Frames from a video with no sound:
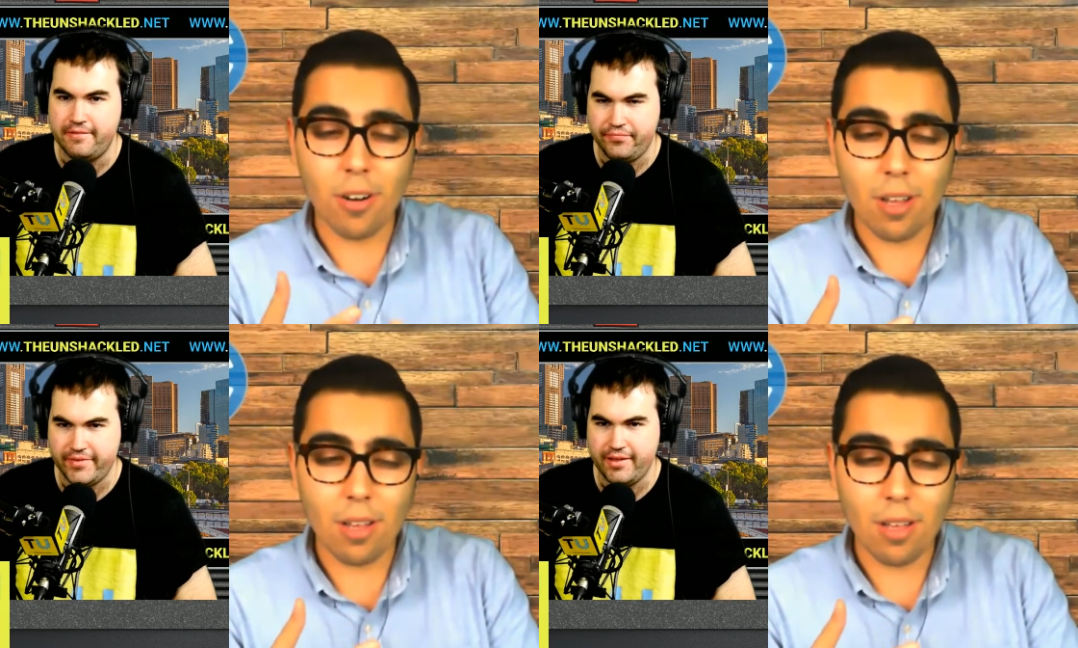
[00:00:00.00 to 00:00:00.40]

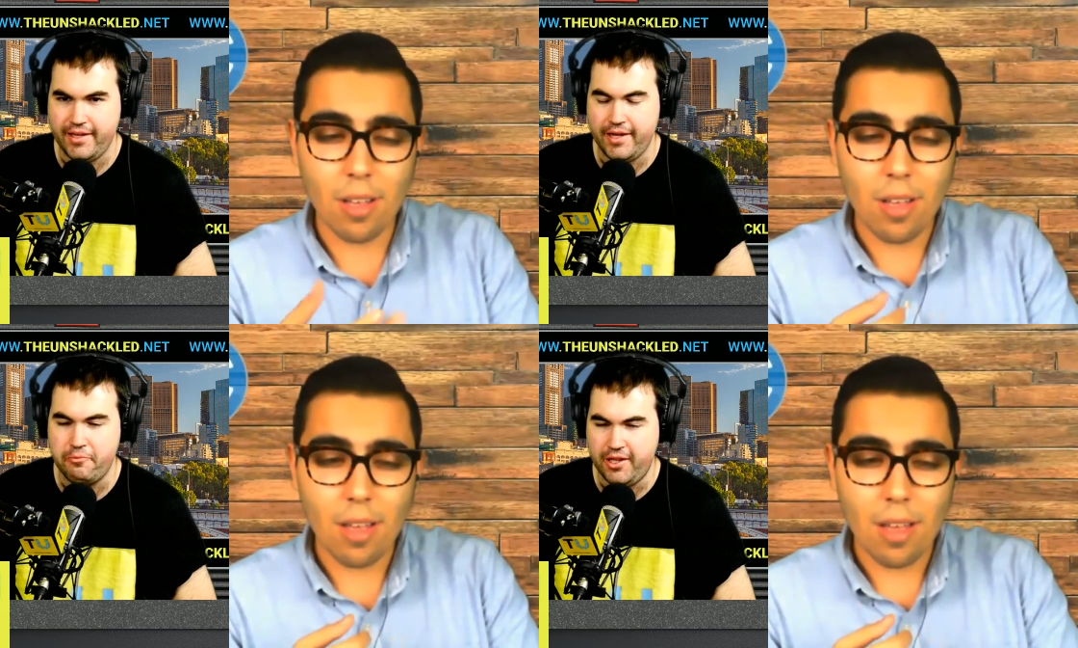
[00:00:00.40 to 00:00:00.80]
Speaker 1: in yeah
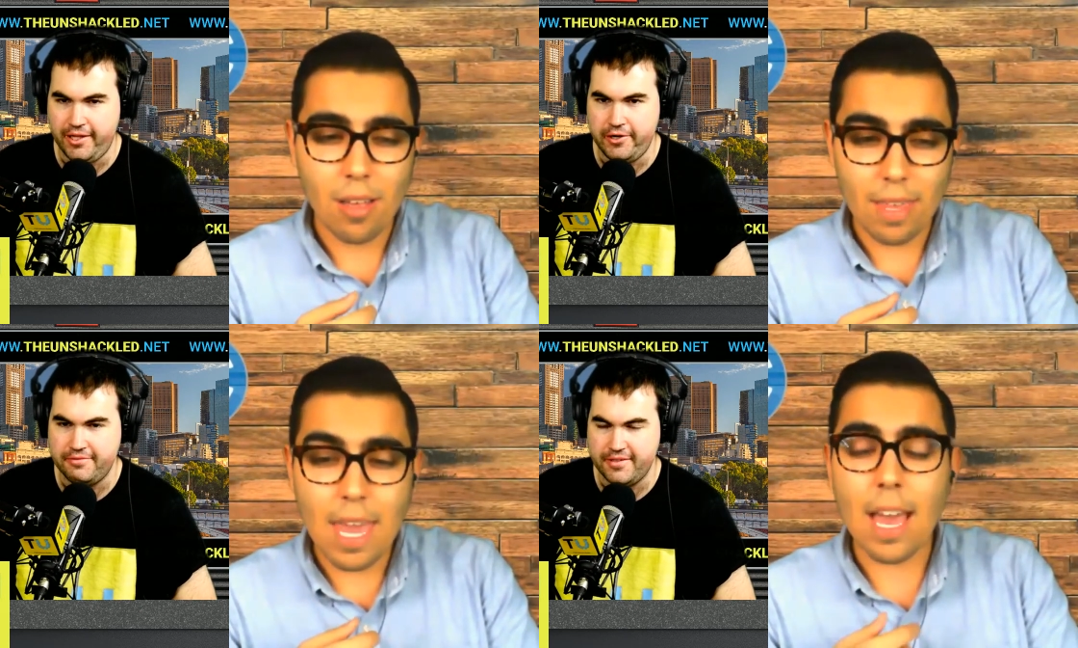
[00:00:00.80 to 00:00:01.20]
while yeah, in
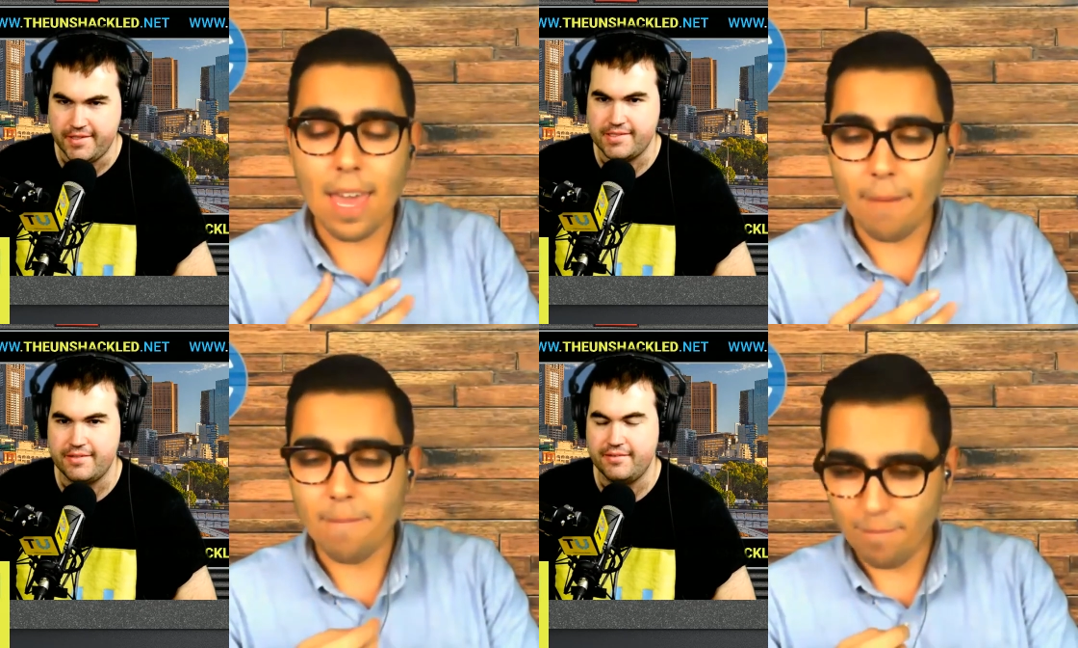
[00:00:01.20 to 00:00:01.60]
office.
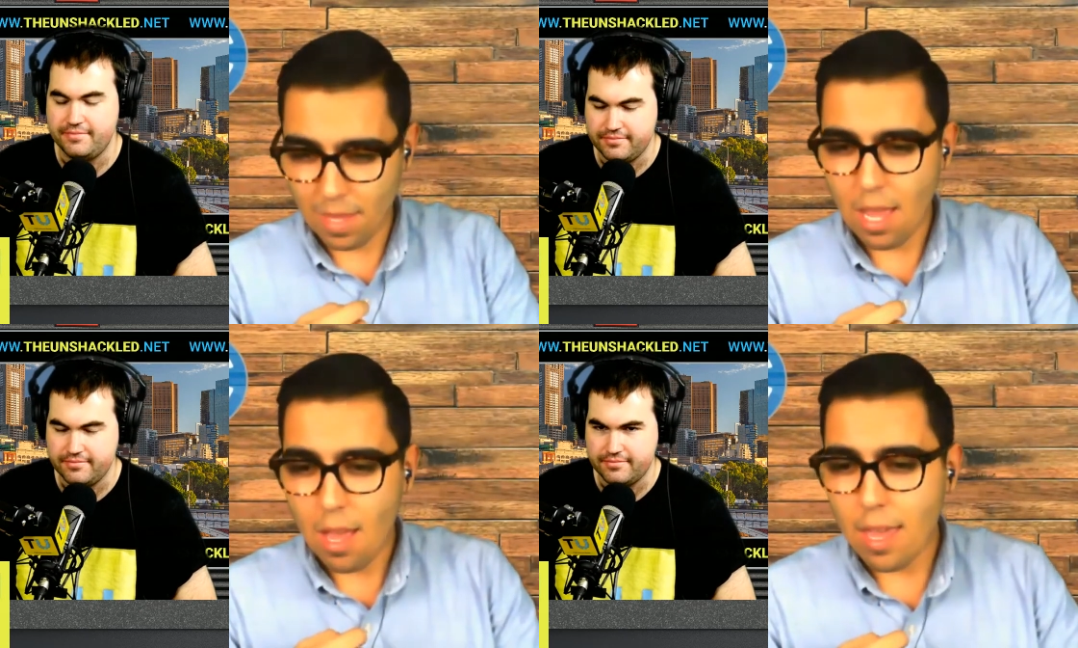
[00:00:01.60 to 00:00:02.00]
Yeah,
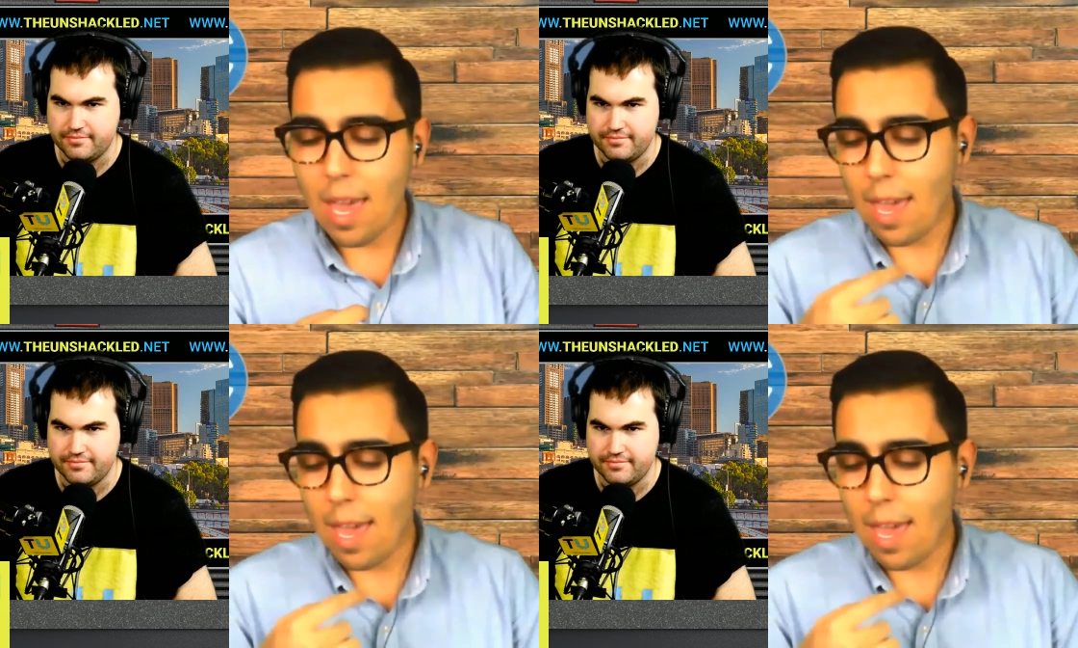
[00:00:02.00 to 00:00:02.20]
yeah.